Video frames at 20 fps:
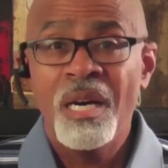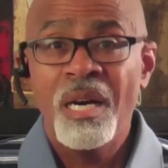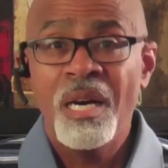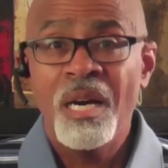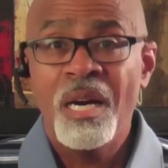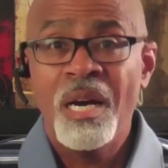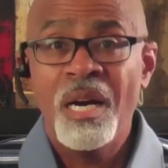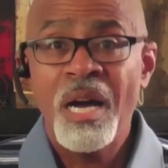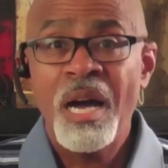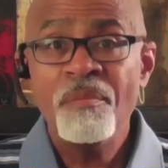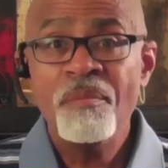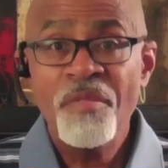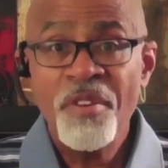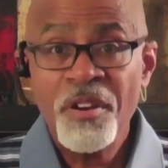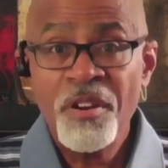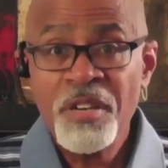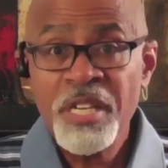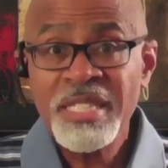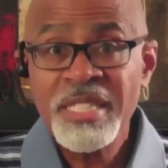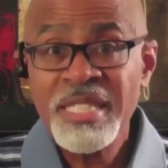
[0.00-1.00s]
I'm very
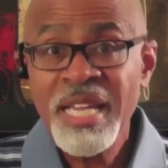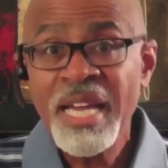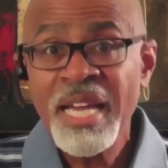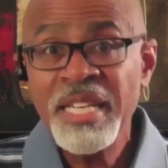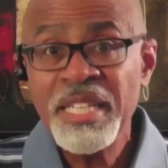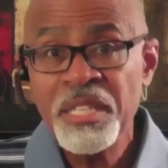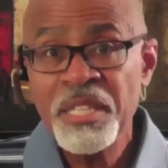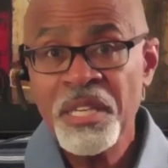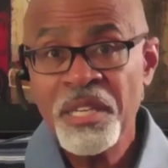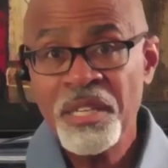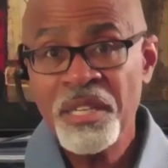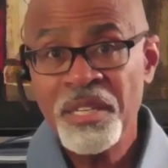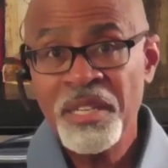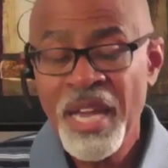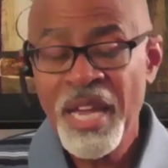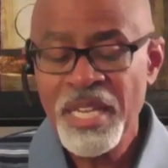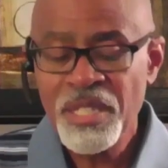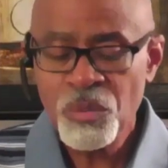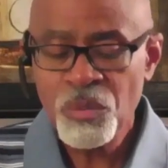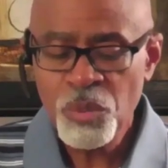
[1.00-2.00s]
excited
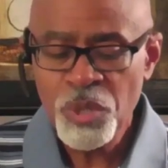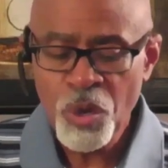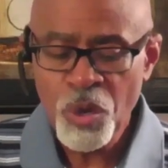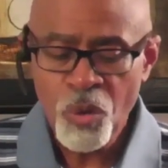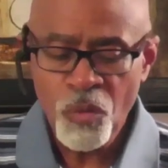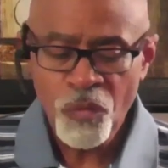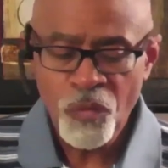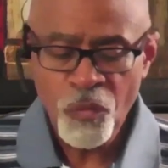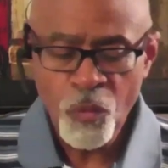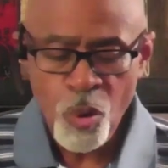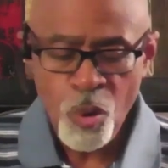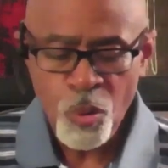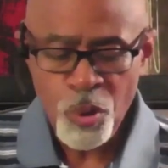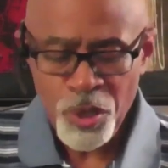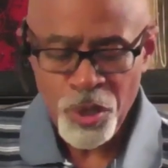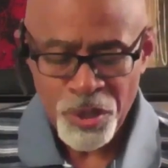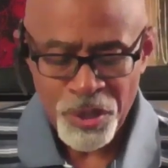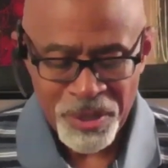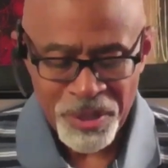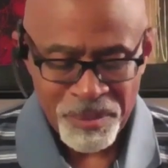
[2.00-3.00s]
as we go
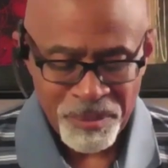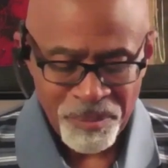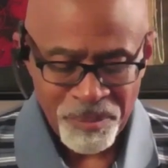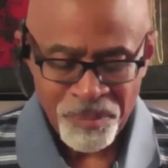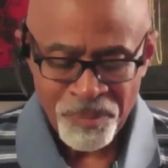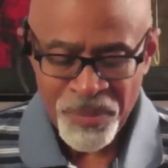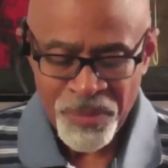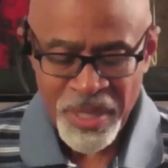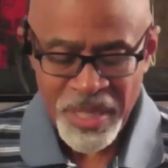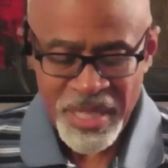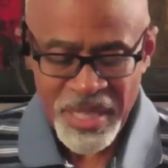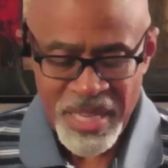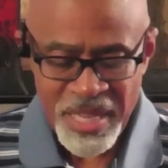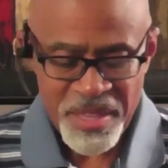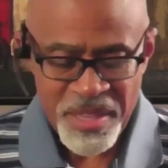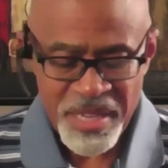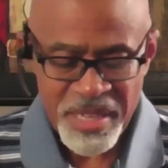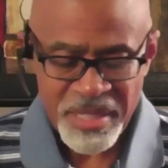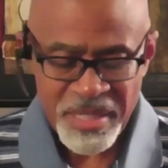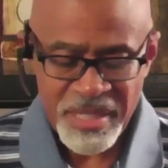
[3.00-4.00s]
forward in
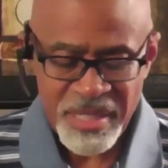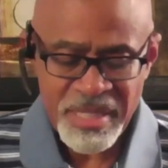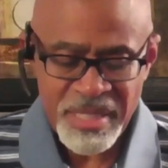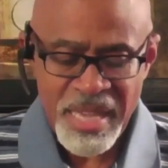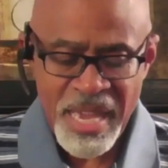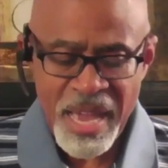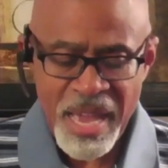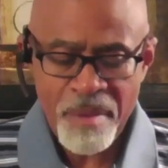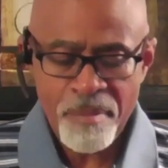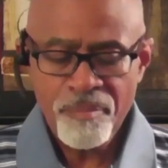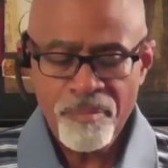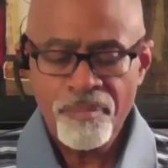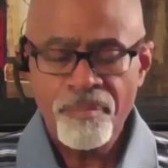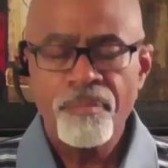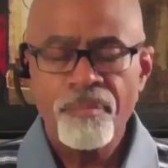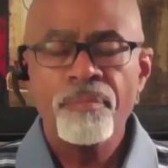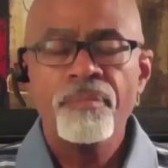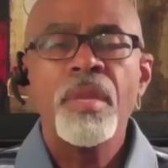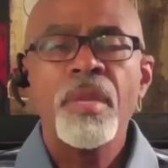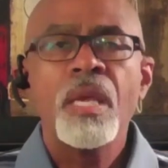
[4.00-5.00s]
this, is that
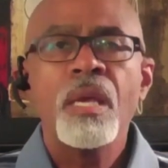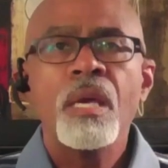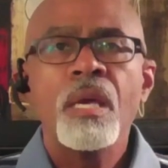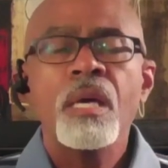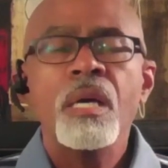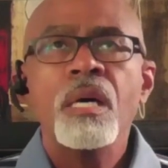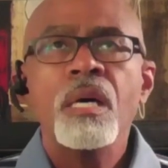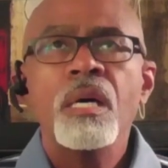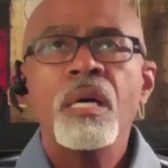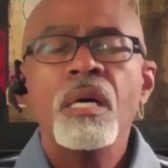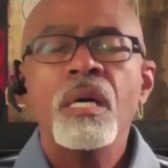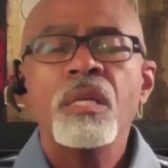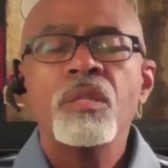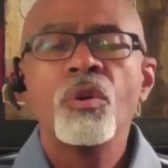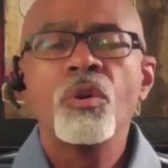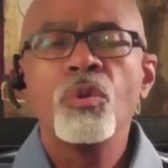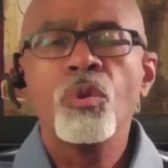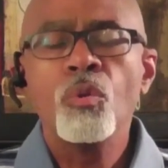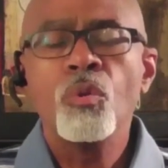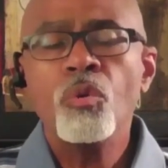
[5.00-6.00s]
the
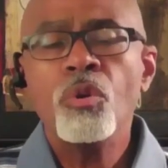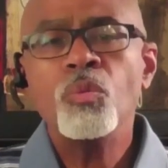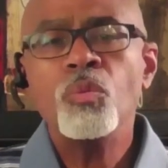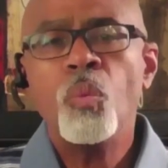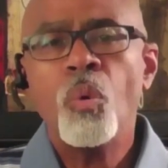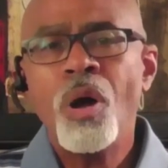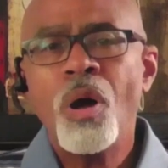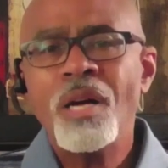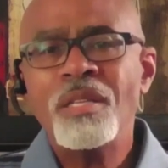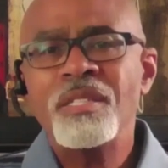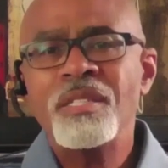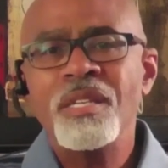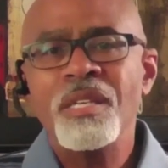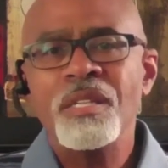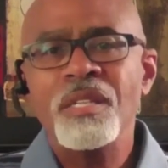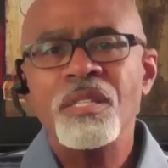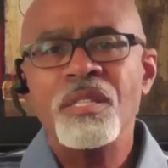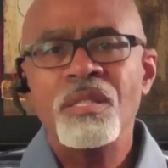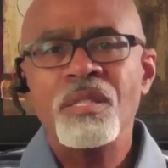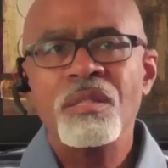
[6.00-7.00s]
Lord wants
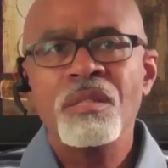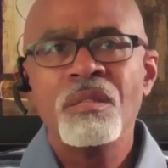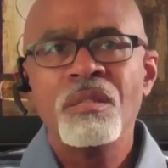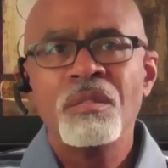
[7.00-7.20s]
us,